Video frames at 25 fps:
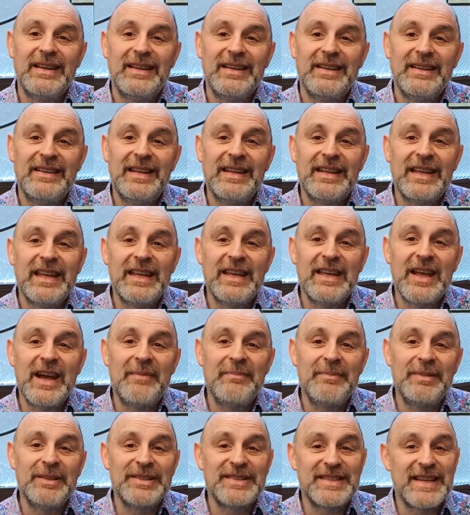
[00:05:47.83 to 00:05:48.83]
Nicky
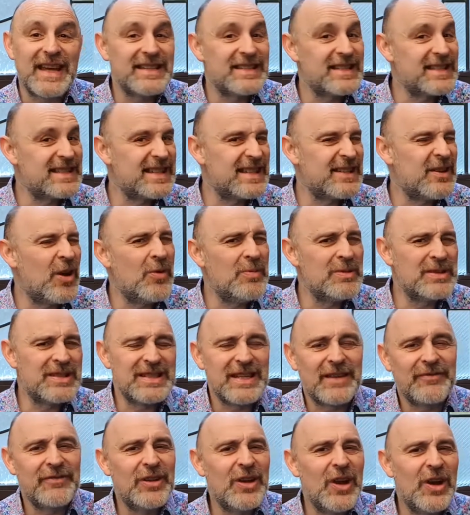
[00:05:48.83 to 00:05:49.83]
Gumbel says it's almost
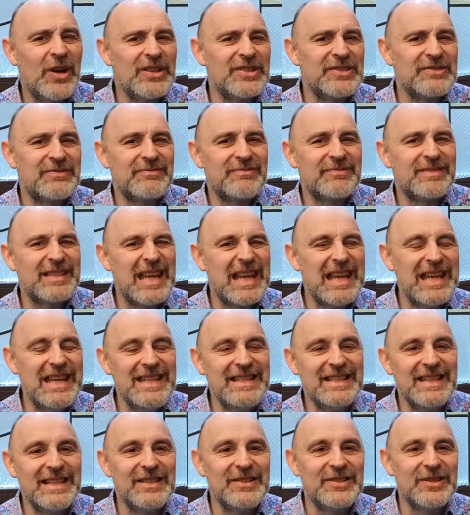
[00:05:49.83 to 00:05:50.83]
as if God's
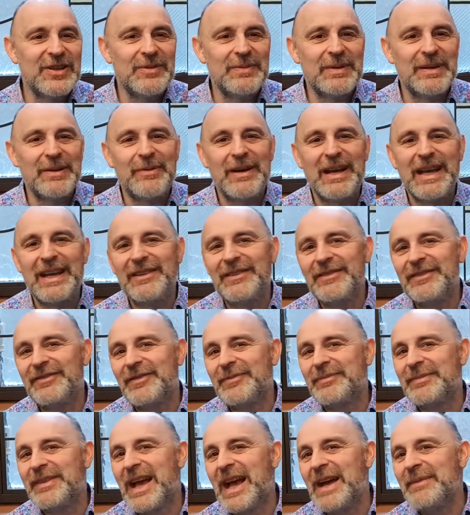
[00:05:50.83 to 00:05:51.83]
teasing Job in a way
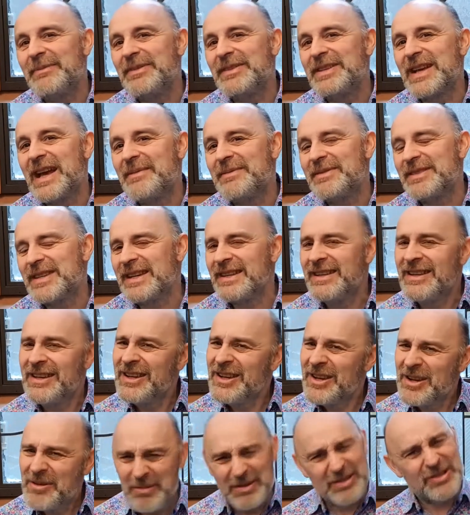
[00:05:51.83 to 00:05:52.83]
from time to time, saying,
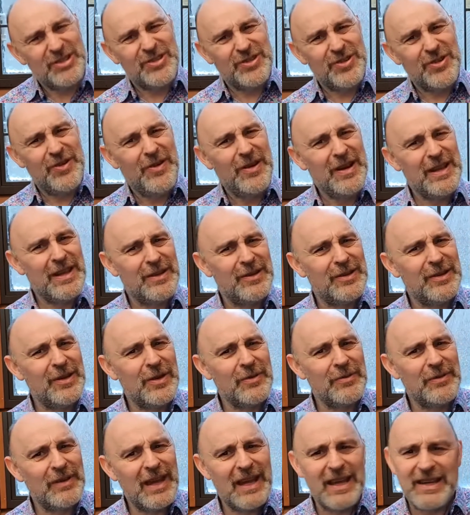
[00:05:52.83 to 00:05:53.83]
"Well, surely you
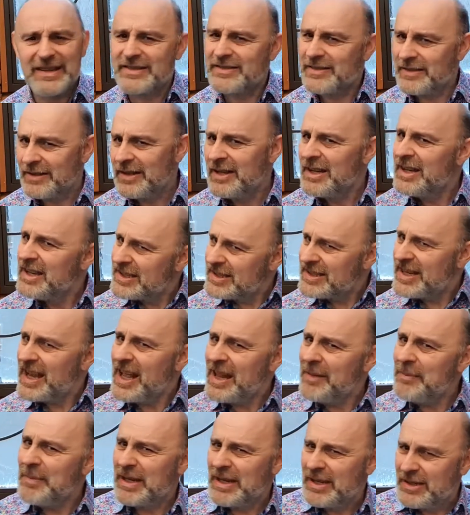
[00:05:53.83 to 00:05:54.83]
know this, or
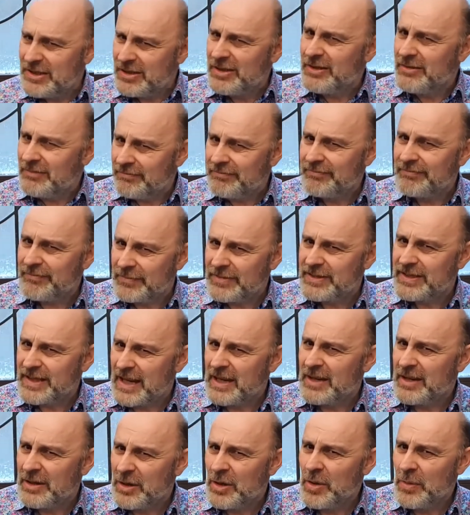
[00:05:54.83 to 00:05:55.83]
tell me, because you say
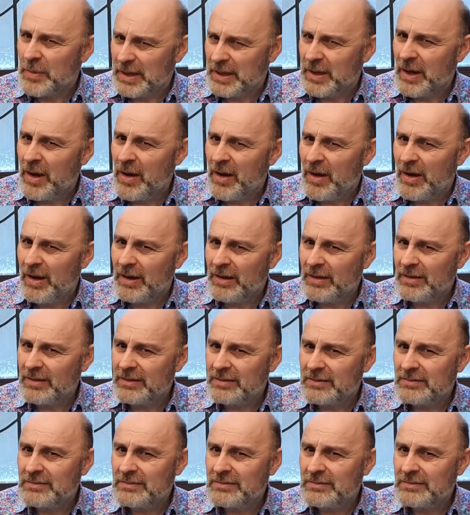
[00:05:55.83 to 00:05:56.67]
you know it all."